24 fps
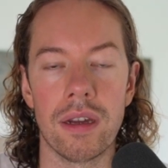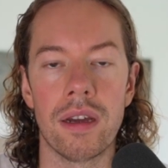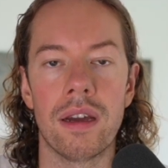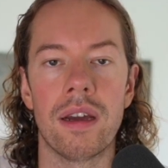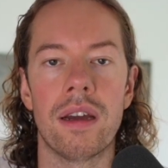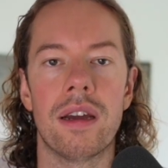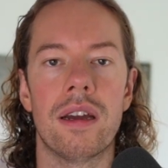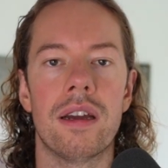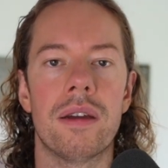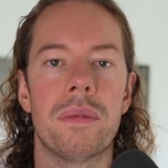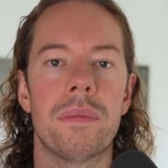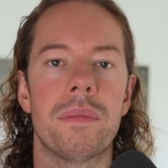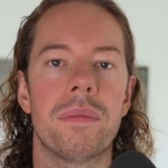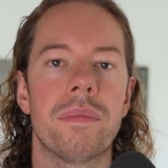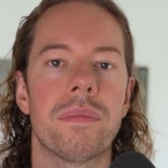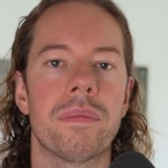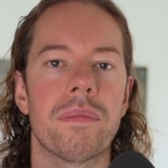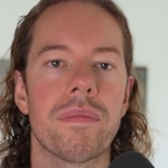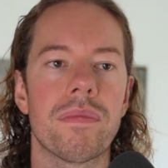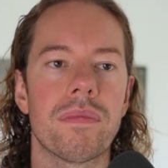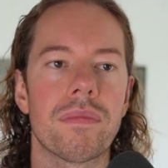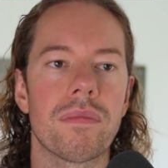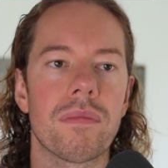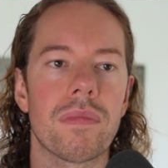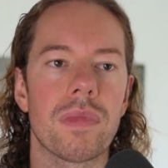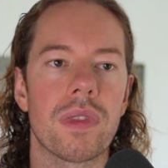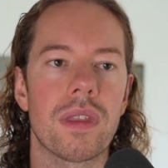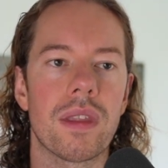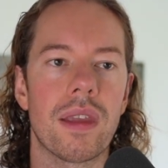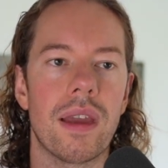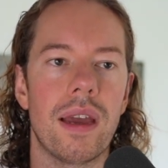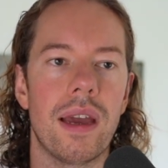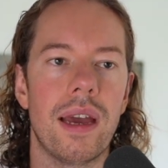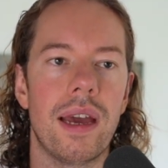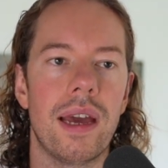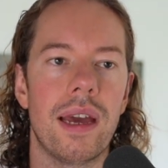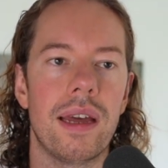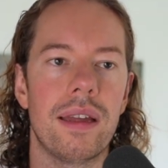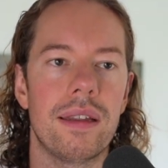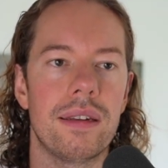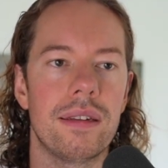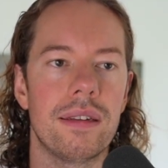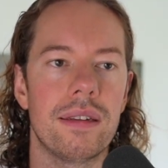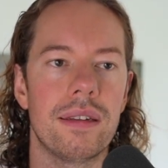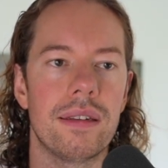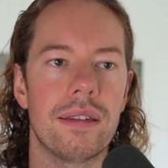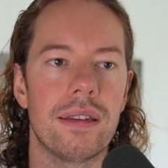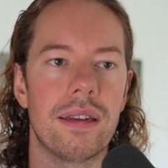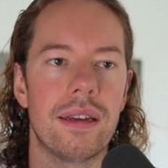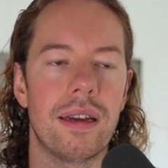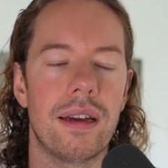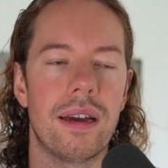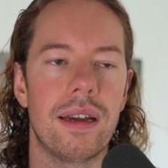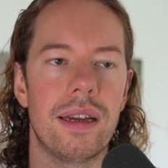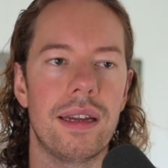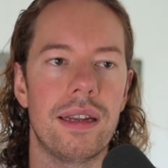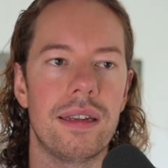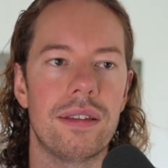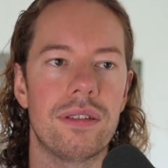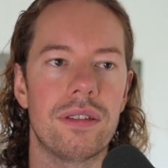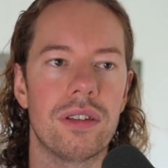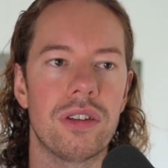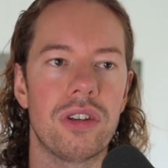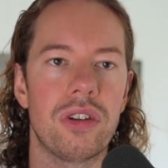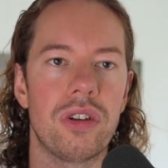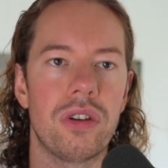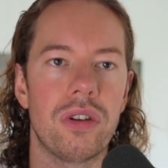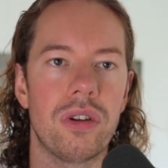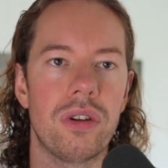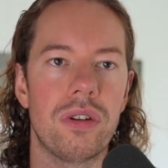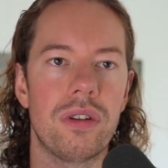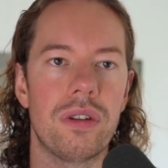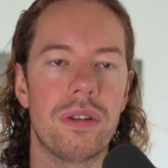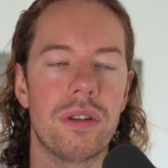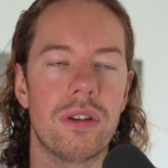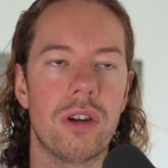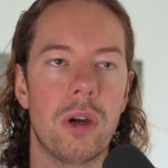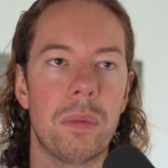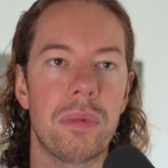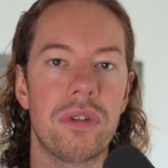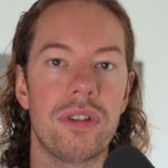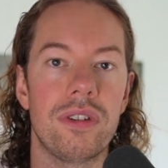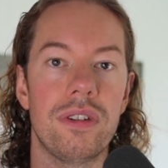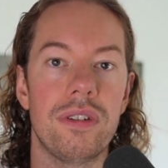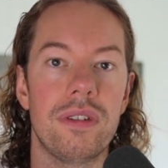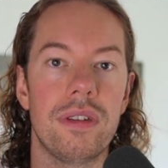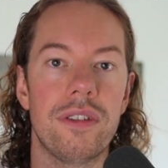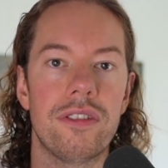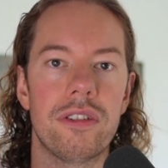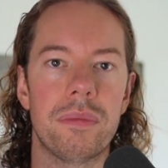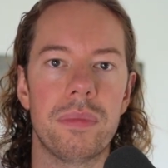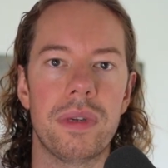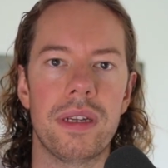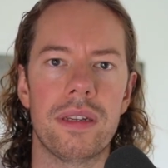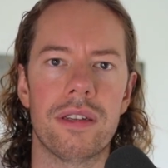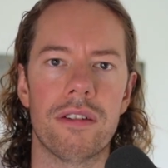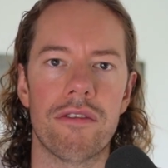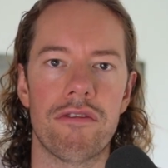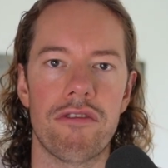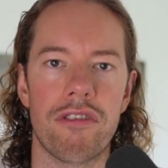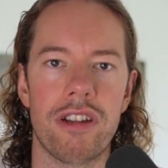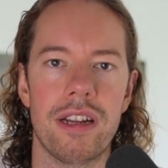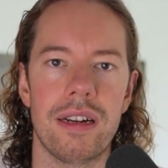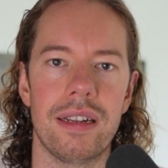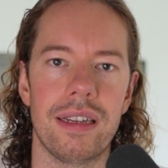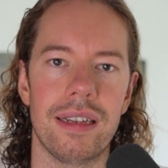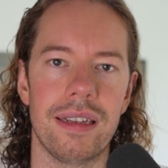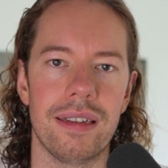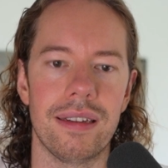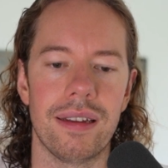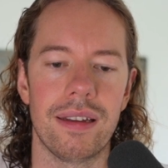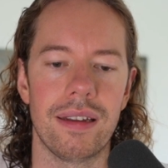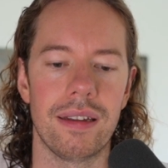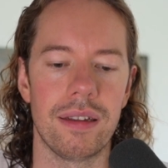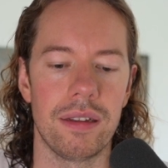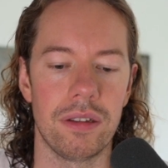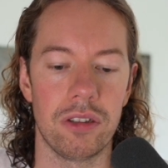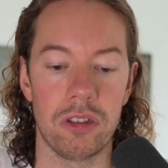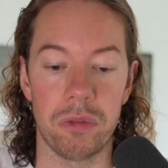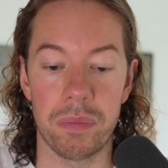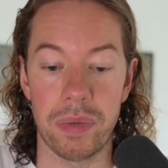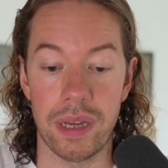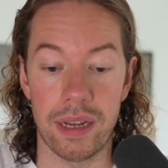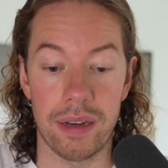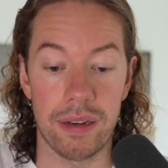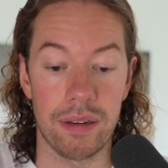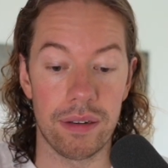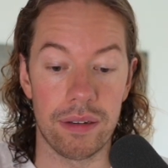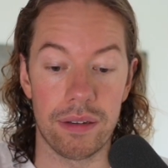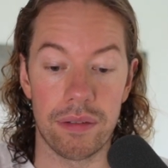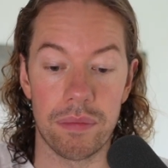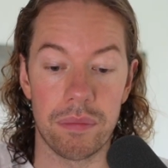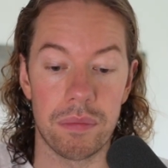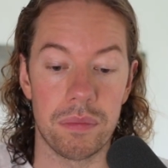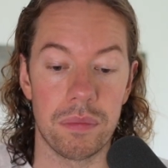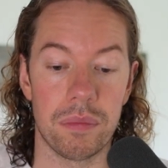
And it's a good opportunity for me to really spend